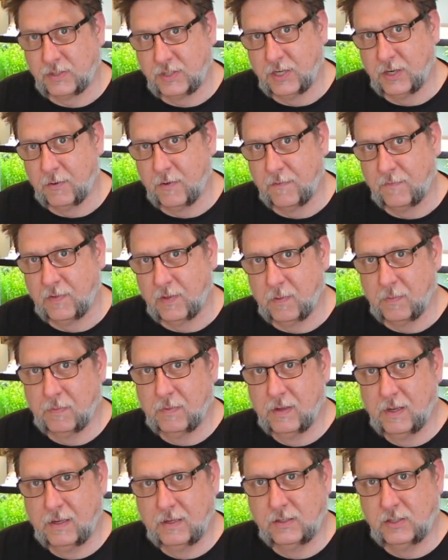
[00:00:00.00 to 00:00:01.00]
2 of them,
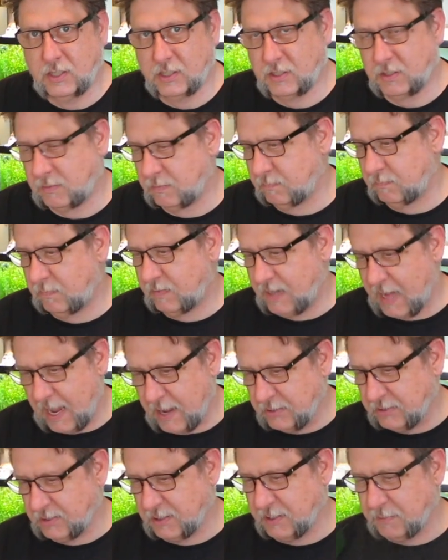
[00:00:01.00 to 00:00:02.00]
just
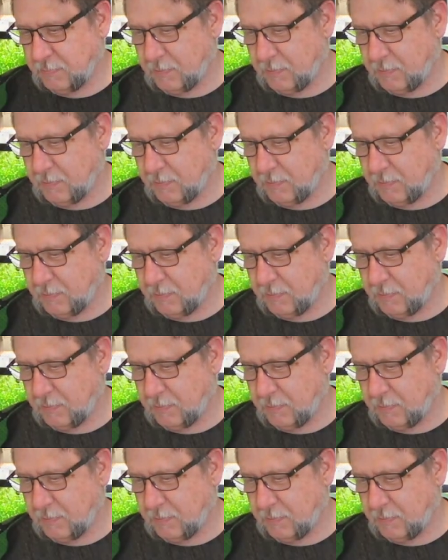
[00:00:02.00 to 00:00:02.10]
casually